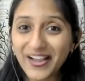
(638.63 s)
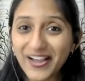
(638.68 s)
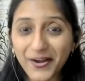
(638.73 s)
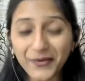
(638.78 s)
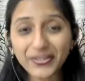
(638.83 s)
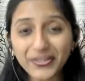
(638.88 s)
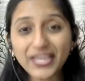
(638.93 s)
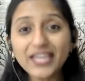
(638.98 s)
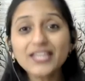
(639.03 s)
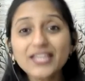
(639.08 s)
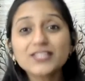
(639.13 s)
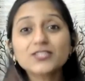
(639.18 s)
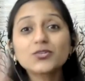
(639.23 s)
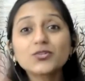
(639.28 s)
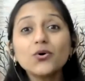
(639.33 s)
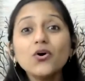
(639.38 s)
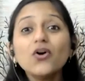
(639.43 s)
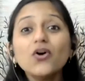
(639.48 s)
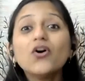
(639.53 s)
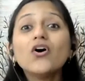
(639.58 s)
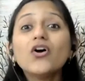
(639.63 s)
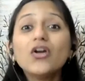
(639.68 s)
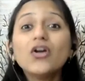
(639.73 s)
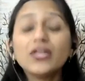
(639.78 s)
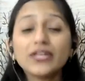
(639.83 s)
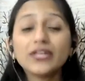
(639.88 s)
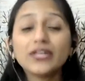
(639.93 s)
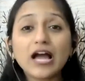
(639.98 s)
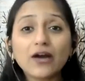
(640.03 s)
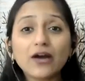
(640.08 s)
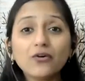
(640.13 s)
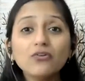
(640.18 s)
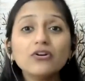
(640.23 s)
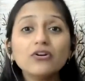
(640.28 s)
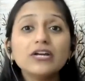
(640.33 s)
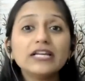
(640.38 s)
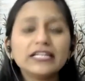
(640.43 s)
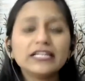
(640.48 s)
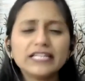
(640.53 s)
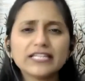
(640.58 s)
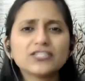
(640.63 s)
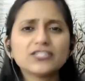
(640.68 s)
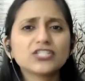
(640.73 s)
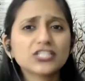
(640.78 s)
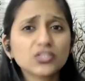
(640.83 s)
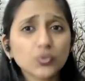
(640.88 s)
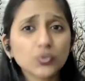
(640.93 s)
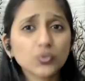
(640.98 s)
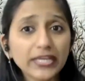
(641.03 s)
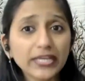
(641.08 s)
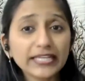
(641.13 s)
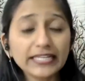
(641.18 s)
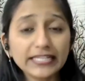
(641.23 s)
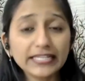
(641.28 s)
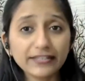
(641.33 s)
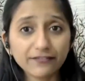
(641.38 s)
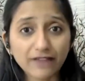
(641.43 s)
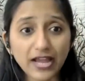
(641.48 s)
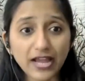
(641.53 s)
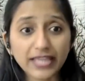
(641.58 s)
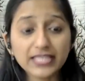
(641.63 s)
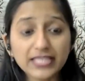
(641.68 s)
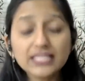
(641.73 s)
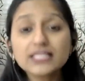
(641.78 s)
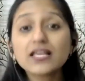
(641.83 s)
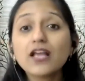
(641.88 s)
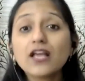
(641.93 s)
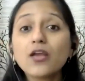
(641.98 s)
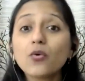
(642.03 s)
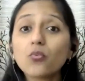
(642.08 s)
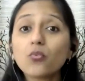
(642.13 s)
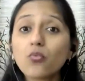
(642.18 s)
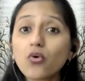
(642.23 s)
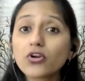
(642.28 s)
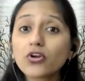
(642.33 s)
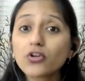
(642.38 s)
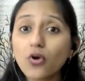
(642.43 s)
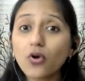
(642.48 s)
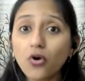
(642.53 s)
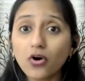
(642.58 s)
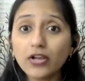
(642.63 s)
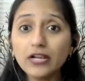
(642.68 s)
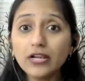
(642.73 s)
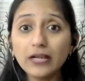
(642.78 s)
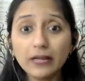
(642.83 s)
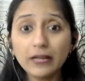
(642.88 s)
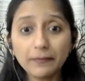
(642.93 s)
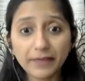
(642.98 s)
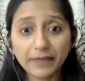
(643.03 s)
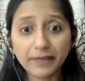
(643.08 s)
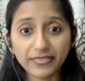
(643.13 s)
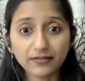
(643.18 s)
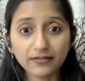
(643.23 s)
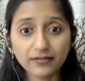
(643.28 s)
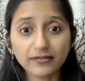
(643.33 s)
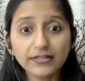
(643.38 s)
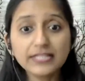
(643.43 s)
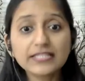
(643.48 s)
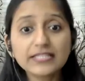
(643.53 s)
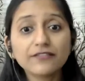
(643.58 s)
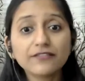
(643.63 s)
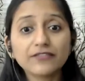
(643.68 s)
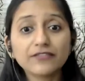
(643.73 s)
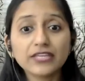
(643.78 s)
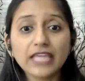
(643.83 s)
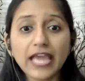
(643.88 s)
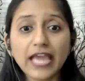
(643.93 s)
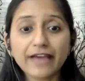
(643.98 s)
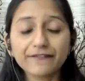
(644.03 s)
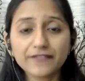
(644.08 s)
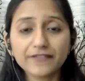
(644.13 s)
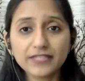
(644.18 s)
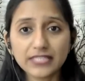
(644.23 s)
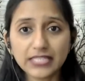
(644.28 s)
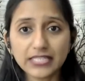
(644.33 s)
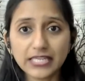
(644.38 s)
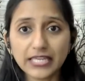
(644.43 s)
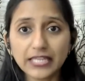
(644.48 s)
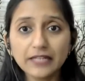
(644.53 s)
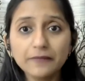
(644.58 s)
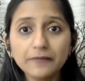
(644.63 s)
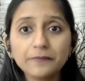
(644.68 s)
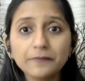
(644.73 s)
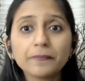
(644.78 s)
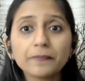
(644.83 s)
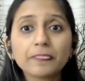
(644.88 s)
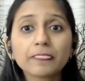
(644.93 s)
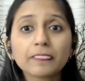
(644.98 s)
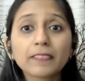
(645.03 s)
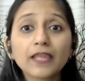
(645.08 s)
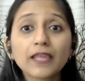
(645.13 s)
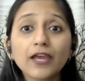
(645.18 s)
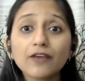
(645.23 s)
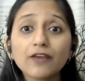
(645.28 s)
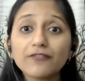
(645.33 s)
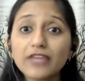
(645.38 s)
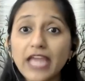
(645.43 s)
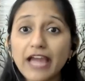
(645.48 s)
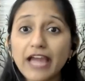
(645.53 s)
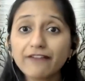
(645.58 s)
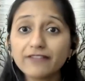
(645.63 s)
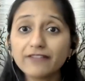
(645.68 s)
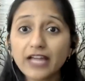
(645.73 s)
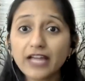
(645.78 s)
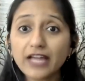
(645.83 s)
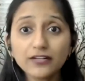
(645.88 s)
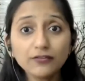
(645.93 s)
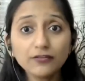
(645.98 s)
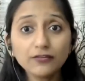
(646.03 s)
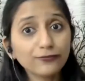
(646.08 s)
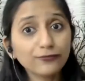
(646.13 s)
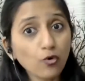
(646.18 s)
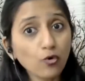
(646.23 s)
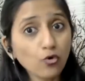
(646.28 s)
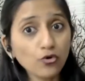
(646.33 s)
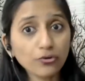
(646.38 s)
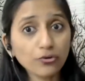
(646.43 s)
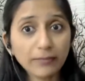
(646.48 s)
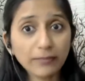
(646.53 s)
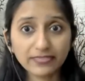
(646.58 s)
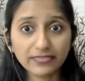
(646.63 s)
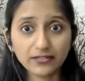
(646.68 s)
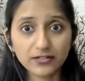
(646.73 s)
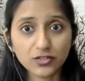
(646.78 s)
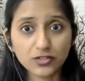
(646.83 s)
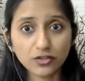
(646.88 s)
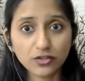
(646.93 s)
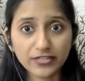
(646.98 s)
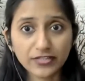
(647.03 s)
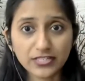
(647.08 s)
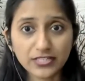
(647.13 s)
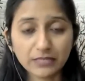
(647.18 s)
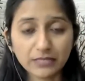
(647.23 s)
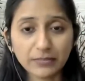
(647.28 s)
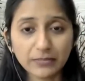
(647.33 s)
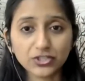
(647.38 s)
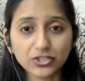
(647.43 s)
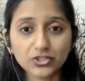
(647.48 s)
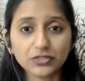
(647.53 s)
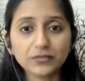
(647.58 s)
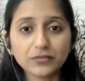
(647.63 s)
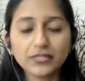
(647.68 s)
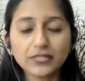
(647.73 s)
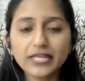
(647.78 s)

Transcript: Okay, so now let's just quickly revise what all methods we have seen. We have done 4 methods of estimation.